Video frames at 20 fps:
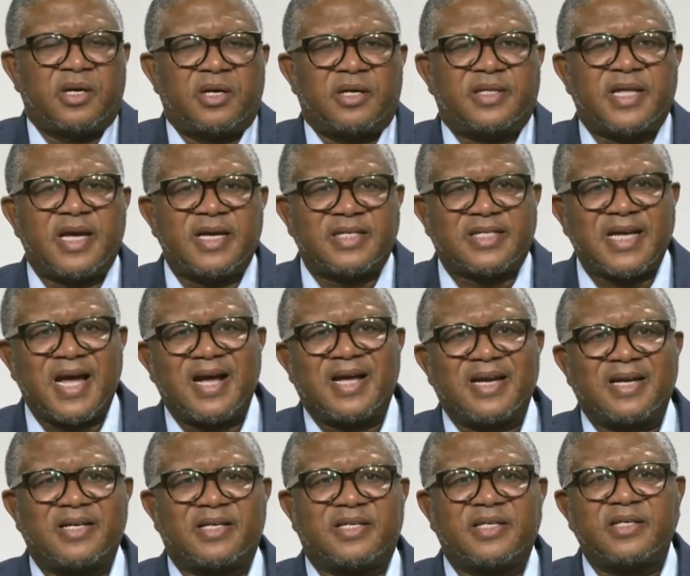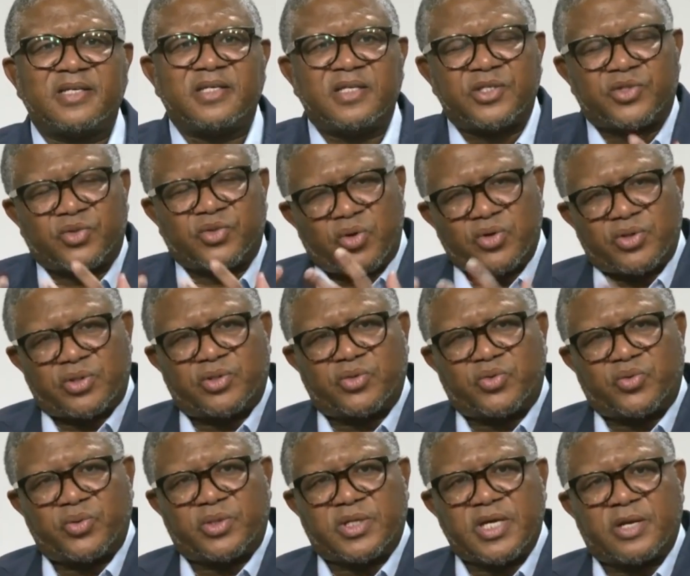The integrity is
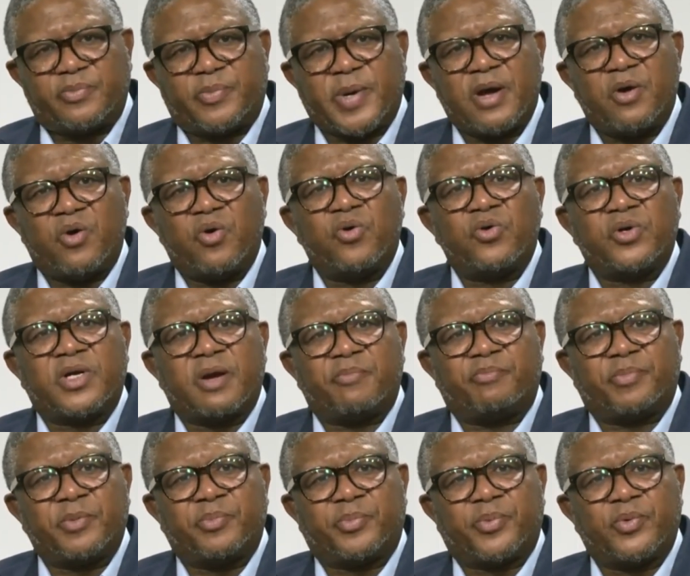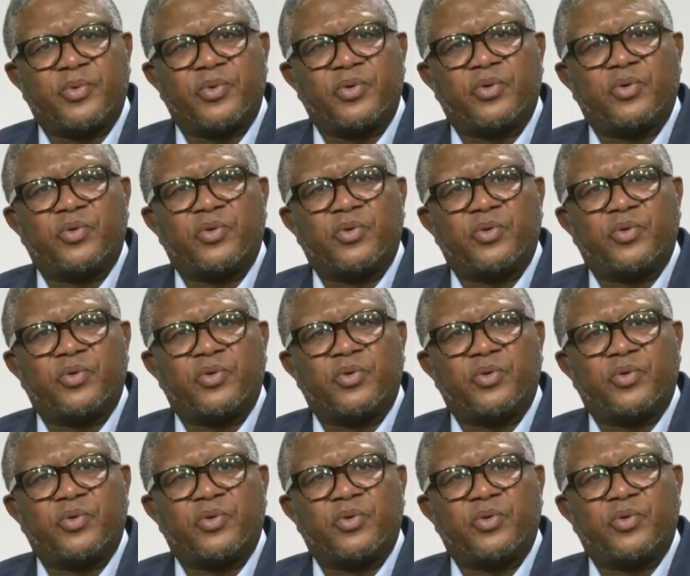constituted by older people